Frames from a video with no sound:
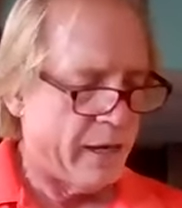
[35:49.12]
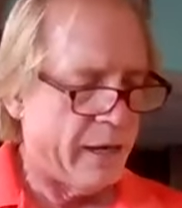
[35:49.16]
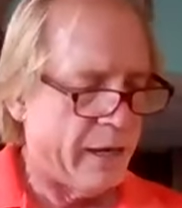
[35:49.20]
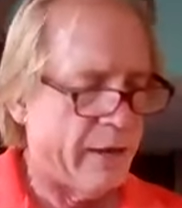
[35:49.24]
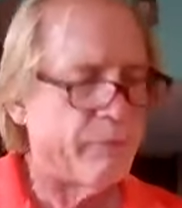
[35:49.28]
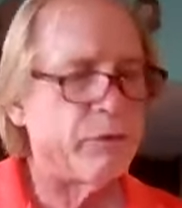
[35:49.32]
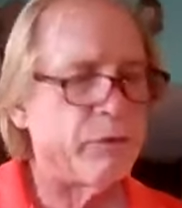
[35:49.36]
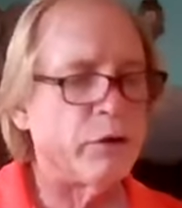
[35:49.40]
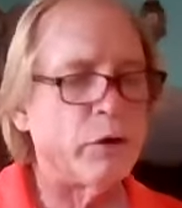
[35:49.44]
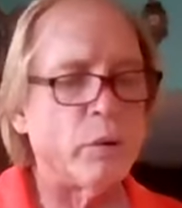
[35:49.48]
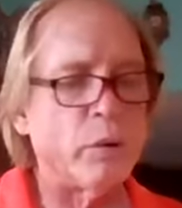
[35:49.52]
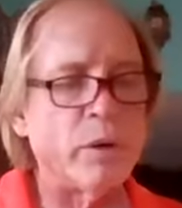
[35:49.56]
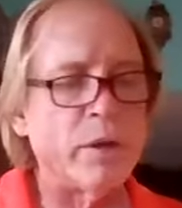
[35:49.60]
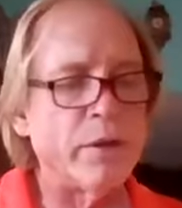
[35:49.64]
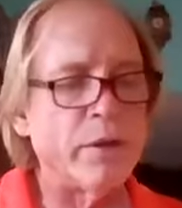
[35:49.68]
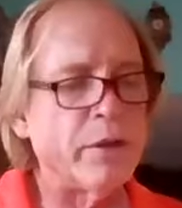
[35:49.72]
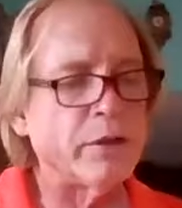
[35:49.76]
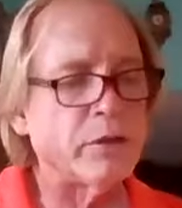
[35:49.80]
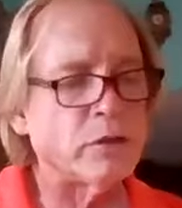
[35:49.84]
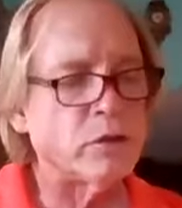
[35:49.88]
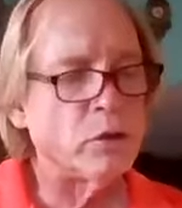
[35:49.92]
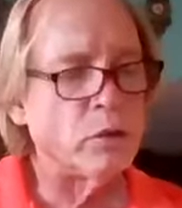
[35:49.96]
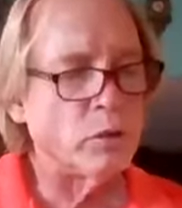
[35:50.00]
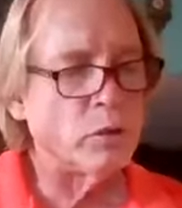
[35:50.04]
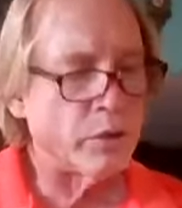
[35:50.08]
if you're in the
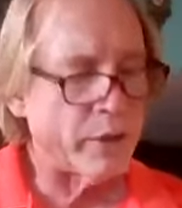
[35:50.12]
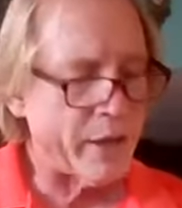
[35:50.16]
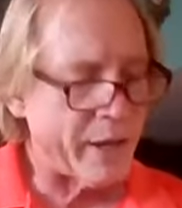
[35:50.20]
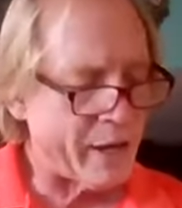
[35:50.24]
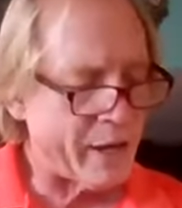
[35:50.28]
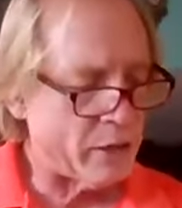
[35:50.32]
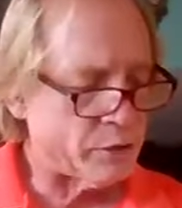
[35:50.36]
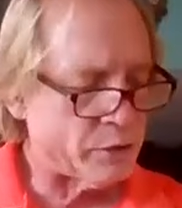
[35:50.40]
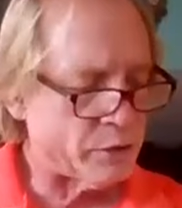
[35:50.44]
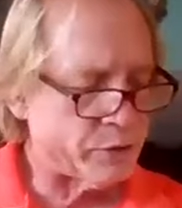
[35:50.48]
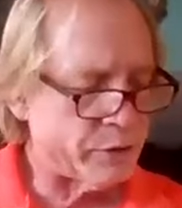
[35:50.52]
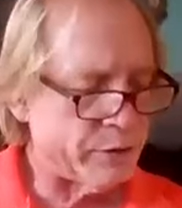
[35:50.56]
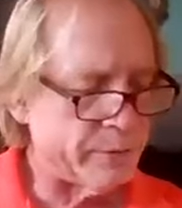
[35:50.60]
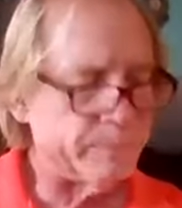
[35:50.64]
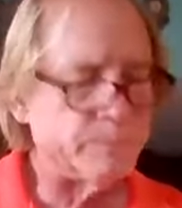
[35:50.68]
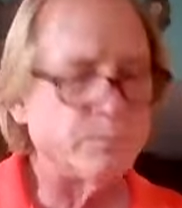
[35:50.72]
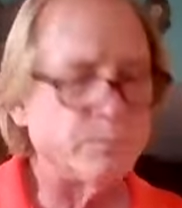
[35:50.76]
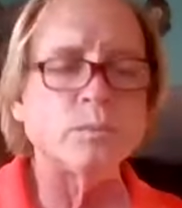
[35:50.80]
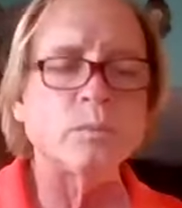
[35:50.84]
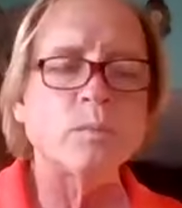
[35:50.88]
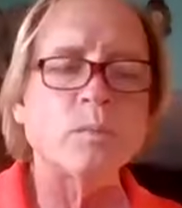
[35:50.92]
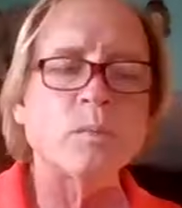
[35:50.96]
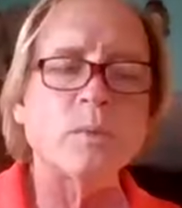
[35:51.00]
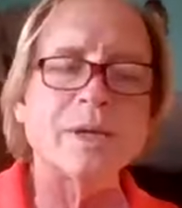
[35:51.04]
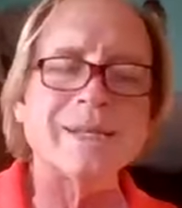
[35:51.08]

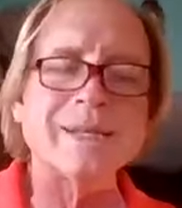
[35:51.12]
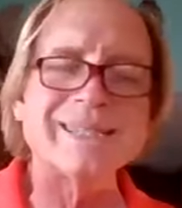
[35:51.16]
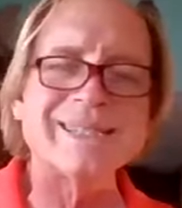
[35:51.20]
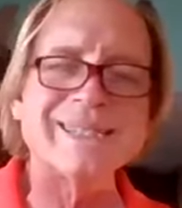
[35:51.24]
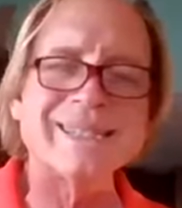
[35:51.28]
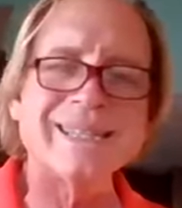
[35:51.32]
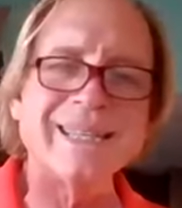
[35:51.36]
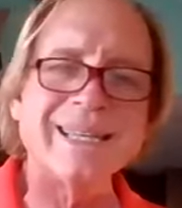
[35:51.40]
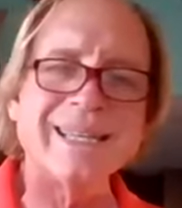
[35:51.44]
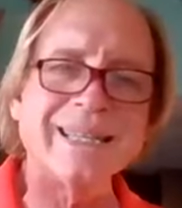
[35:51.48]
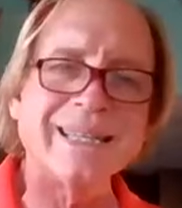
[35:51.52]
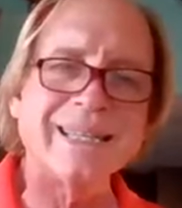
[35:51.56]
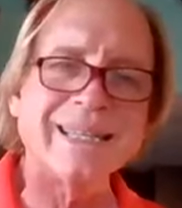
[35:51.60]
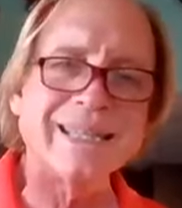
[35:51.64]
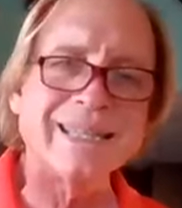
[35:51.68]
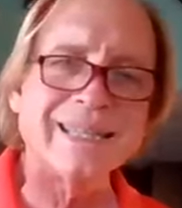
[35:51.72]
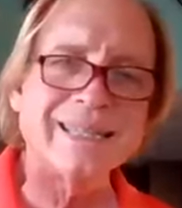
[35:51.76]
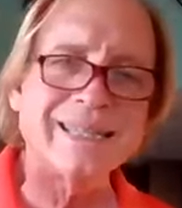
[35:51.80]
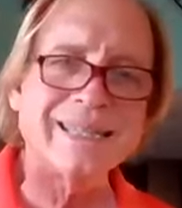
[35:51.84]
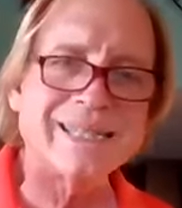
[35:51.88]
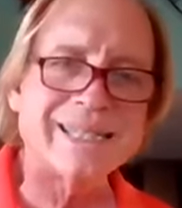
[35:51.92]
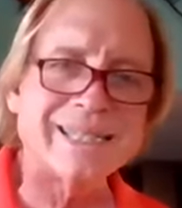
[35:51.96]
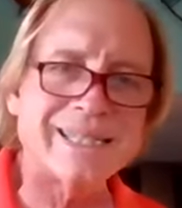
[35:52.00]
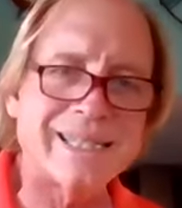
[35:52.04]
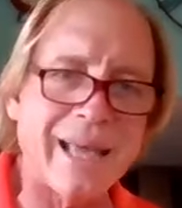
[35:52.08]

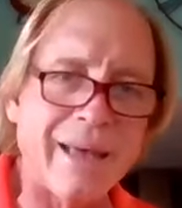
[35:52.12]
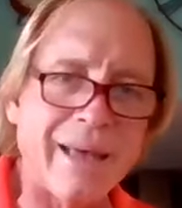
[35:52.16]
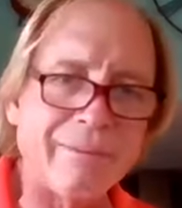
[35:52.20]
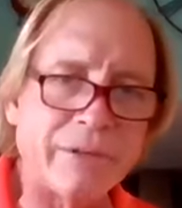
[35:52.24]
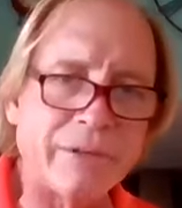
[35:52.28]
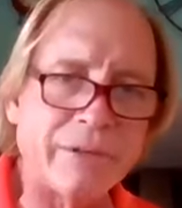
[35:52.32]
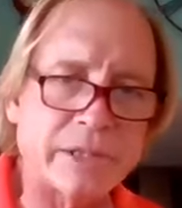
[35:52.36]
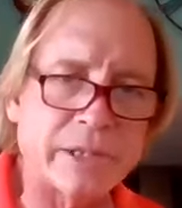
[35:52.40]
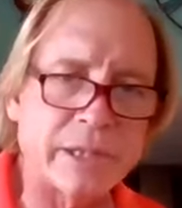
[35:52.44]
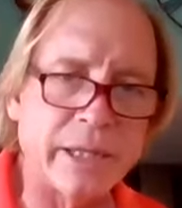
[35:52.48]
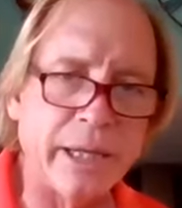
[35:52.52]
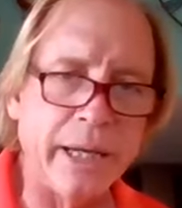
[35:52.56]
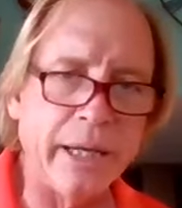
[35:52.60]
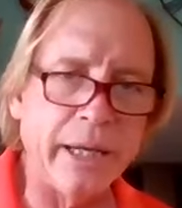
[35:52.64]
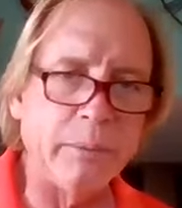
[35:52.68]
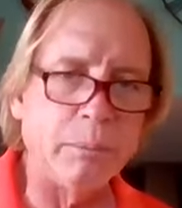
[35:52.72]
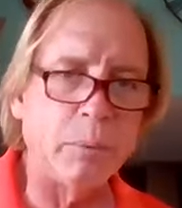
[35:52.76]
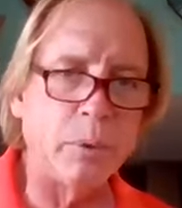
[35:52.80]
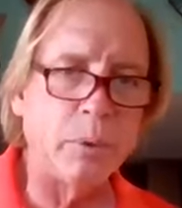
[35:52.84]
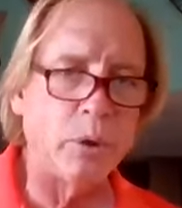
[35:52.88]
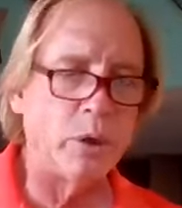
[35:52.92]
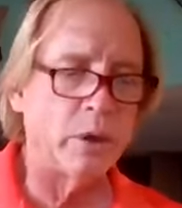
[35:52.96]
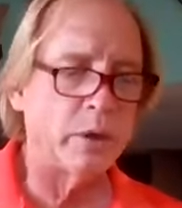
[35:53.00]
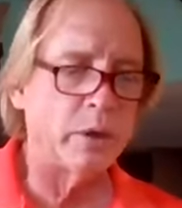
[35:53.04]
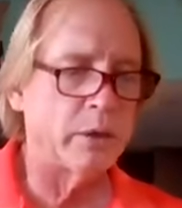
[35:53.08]
2017
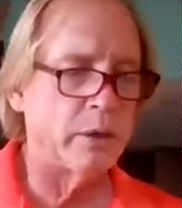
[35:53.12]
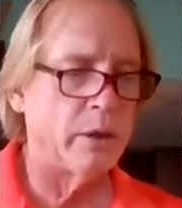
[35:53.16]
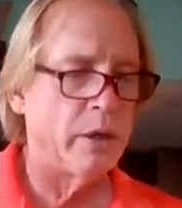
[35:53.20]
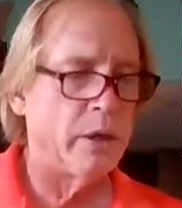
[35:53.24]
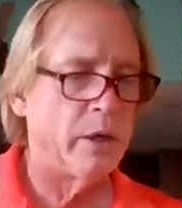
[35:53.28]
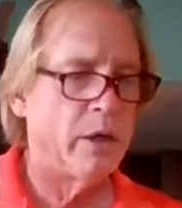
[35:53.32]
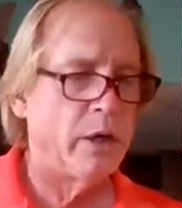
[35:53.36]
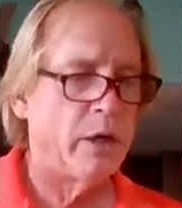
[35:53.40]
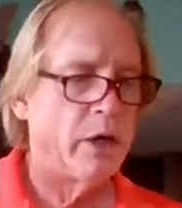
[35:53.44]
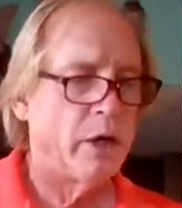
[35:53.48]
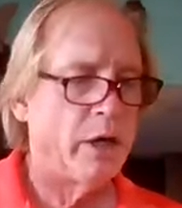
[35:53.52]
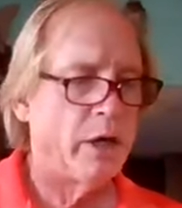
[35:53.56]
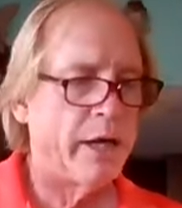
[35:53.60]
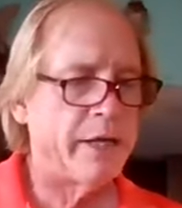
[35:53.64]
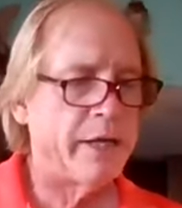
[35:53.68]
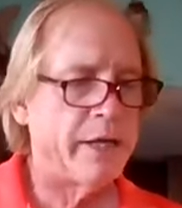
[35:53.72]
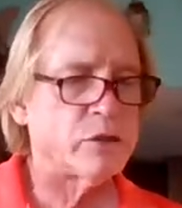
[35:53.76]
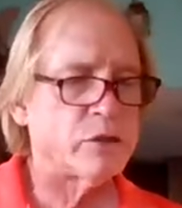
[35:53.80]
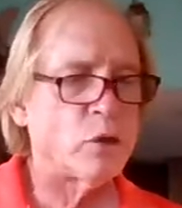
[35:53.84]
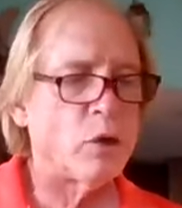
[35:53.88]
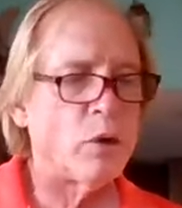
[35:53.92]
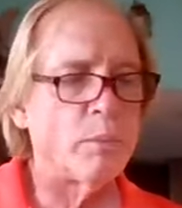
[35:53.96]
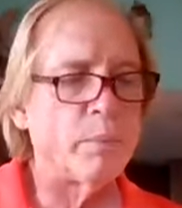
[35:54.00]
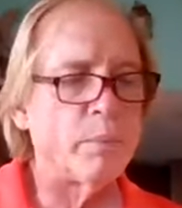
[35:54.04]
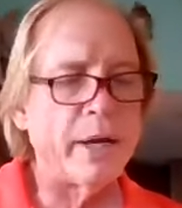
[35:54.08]
book,
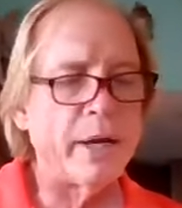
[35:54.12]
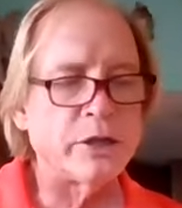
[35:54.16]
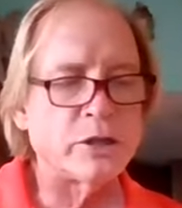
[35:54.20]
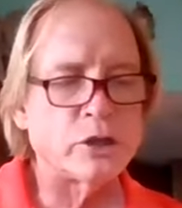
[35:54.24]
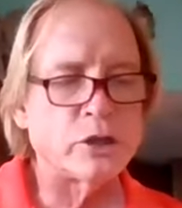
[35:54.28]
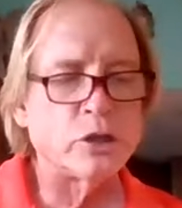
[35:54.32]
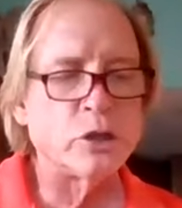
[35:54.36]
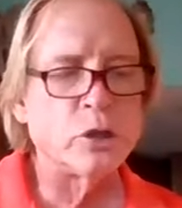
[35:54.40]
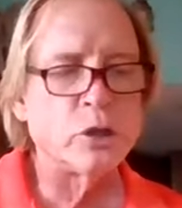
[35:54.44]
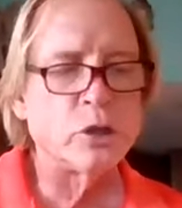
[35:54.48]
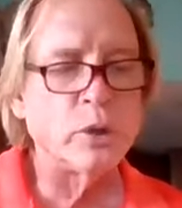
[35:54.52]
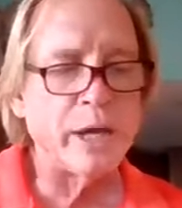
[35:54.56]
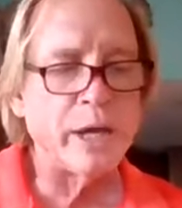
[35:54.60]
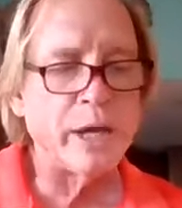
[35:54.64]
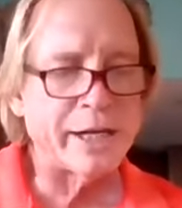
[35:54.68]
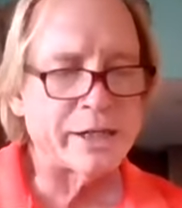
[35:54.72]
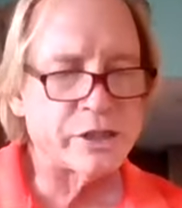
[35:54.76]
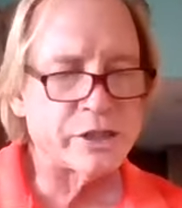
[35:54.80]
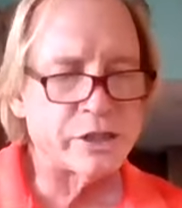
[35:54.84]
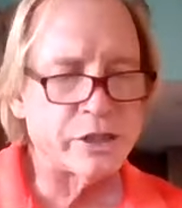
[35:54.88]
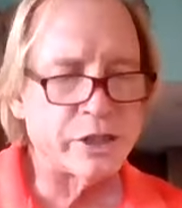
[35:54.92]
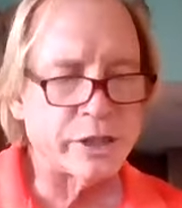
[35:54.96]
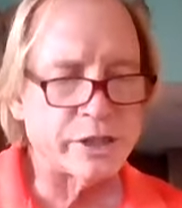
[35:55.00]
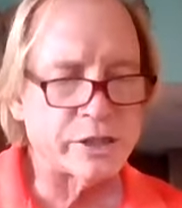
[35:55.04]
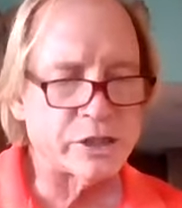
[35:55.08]
it's on page
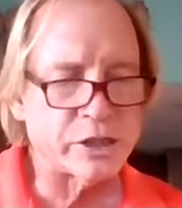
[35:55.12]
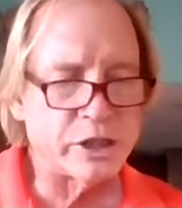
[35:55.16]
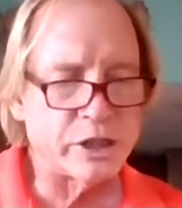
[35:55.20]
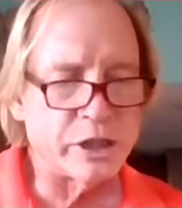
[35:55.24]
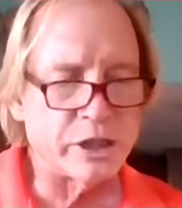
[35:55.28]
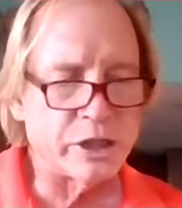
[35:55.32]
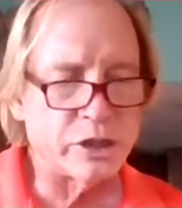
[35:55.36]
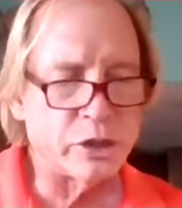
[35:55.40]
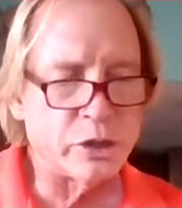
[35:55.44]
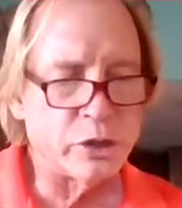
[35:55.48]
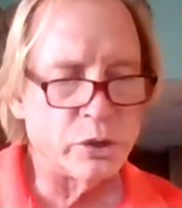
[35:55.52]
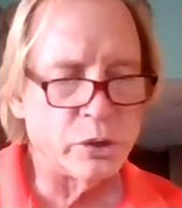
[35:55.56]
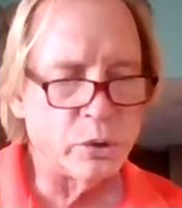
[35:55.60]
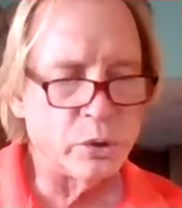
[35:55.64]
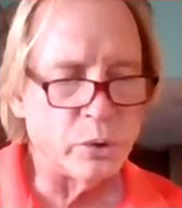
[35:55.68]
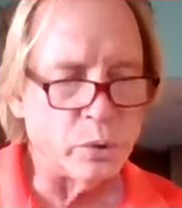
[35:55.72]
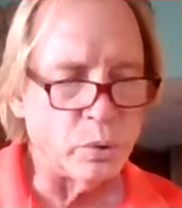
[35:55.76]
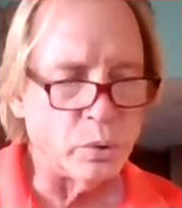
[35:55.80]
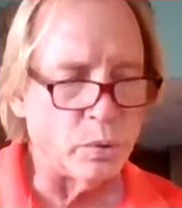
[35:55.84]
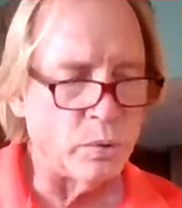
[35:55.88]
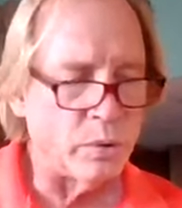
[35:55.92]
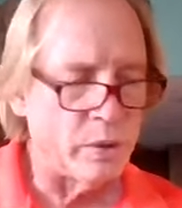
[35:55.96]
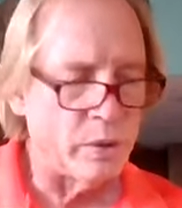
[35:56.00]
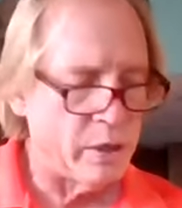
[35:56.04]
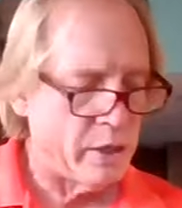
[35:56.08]

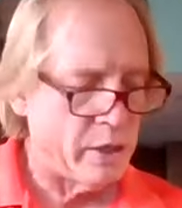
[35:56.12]
2-62.